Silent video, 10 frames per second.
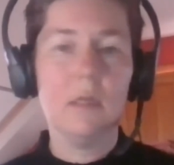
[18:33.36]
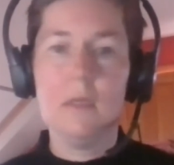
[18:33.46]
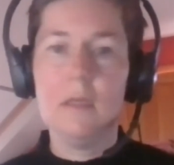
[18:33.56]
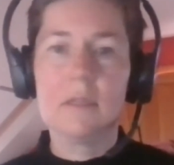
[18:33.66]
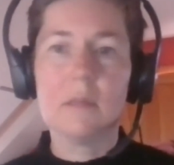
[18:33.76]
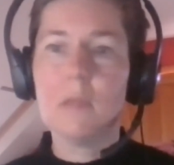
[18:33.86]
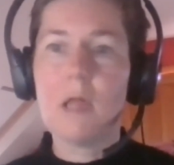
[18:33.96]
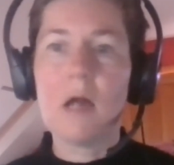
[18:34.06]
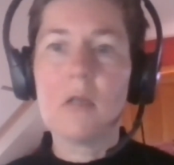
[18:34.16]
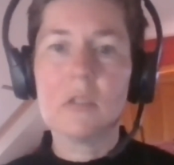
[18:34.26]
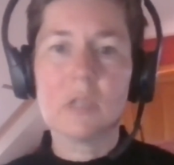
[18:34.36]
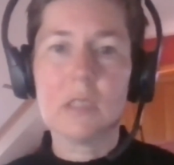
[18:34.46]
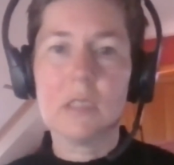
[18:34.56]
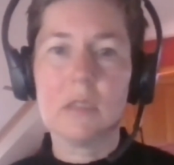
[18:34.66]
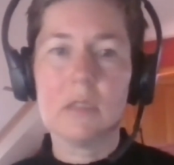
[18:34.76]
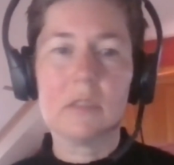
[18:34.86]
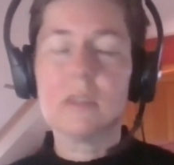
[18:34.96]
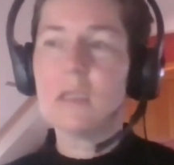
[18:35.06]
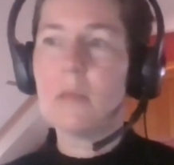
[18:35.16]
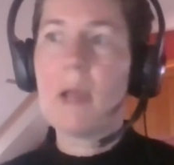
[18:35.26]
some large study that
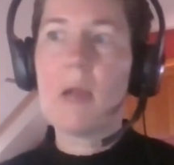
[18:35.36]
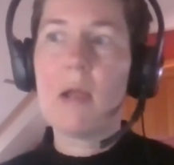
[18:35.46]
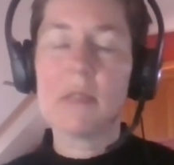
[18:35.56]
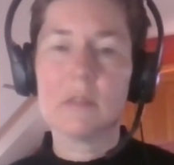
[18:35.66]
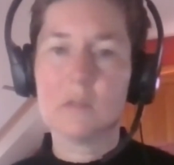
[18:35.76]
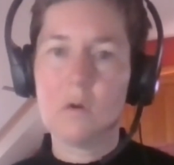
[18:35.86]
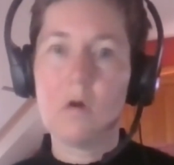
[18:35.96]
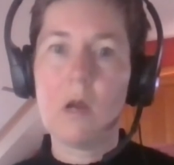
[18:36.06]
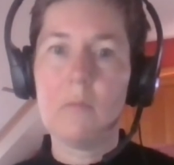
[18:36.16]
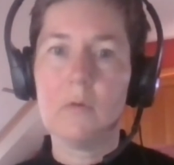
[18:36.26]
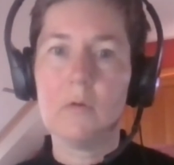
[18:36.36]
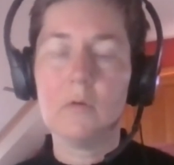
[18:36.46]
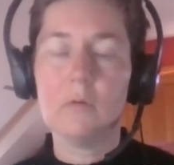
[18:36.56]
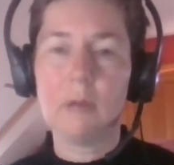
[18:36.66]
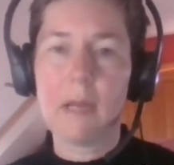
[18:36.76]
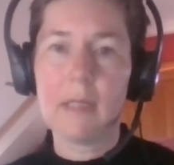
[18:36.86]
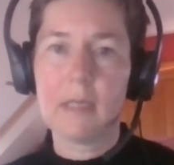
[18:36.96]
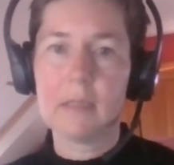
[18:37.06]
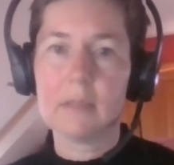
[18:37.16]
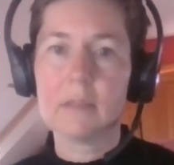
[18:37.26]
just somehow hasn't got up the Google
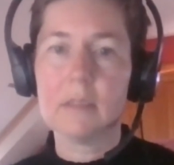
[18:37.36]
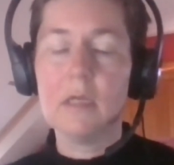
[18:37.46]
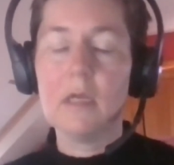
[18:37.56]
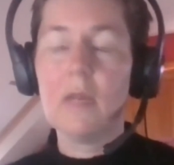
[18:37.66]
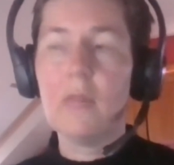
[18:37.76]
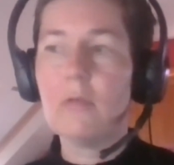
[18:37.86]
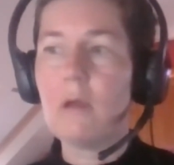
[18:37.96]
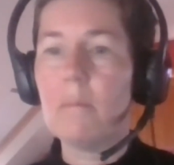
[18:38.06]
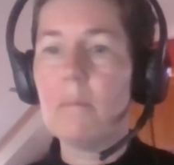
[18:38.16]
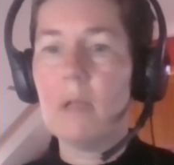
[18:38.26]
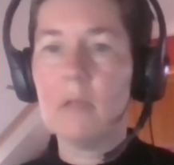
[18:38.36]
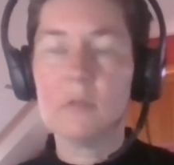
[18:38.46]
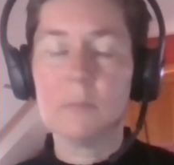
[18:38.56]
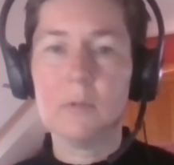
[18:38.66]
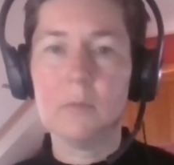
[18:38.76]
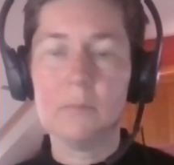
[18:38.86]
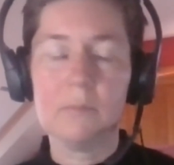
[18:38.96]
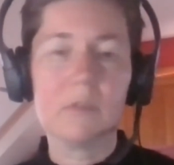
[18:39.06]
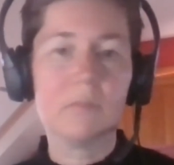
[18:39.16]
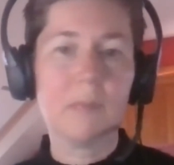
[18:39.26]
rankings. And there are multiple
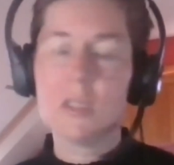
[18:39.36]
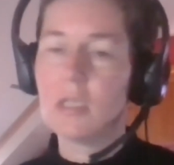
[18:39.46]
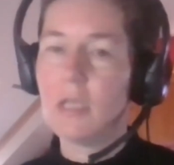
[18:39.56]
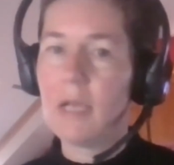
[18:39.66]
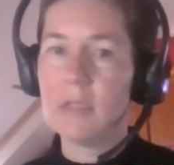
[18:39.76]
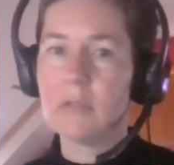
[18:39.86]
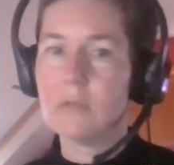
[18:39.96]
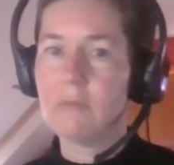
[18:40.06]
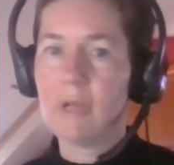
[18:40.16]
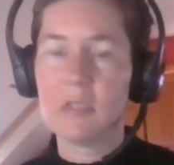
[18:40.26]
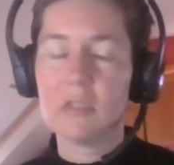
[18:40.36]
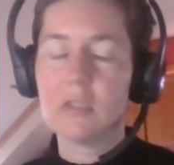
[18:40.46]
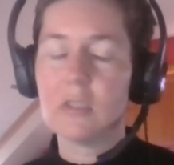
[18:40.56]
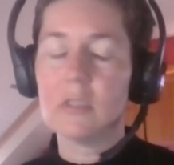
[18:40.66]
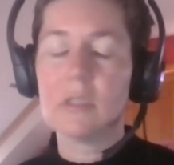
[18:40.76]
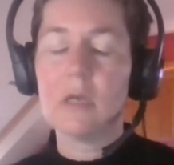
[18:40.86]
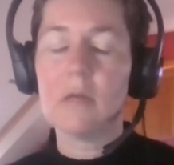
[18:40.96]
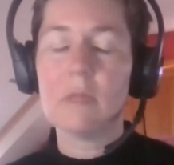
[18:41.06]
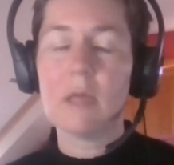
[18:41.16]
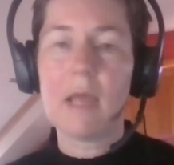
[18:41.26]
specialized registers
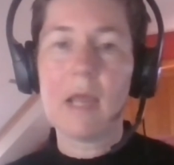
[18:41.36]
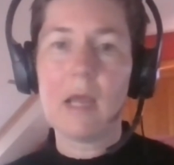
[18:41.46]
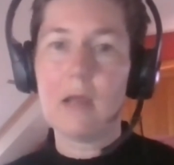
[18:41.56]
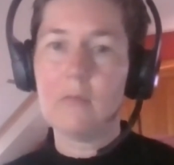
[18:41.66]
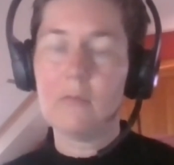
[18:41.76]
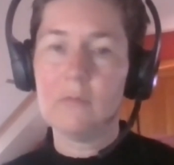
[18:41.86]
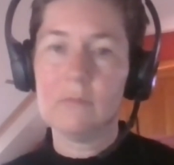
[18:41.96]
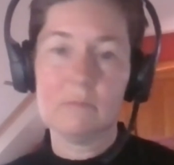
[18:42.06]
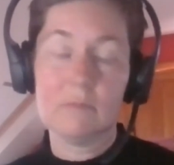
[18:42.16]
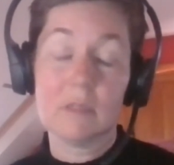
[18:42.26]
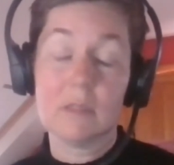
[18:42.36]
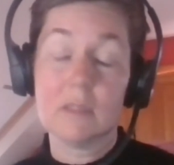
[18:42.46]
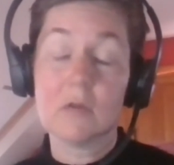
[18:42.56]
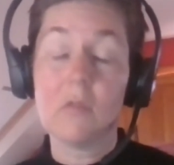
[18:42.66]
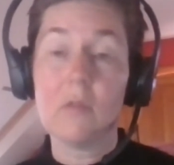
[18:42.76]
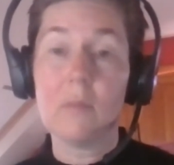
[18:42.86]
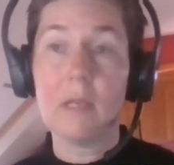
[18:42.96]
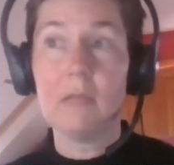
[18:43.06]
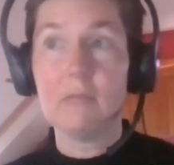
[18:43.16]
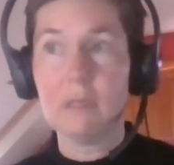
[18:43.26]
that have studies on them, and
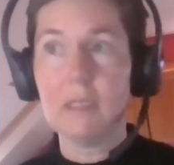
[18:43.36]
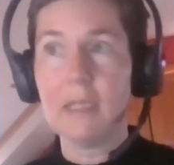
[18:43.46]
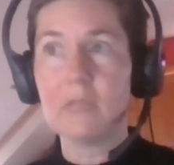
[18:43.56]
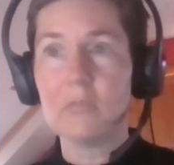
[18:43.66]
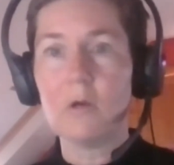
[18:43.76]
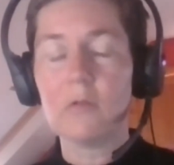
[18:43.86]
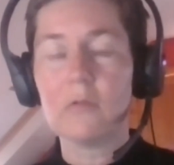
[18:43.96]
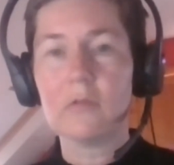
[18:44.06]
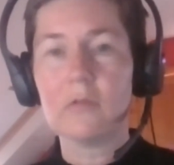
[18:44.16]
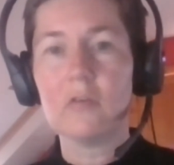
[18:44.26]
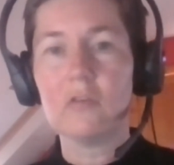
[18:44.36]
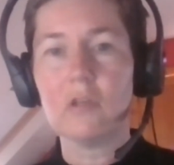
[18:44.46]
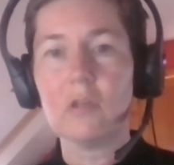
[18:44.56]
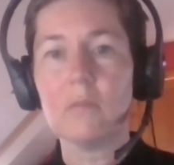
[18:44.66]
it really is worth searching them.